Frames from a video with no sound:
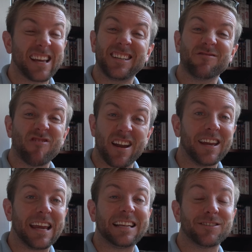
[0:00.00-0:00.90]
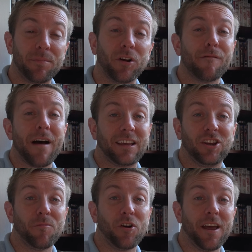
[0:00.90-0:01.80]
get it ready to put a
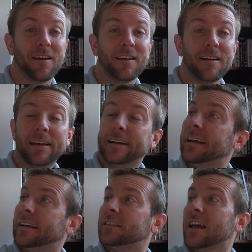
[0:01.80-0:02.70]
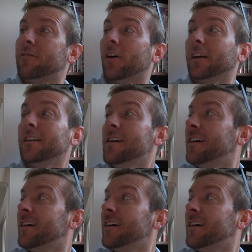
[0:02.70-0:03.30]
vacuum on it. Stephen,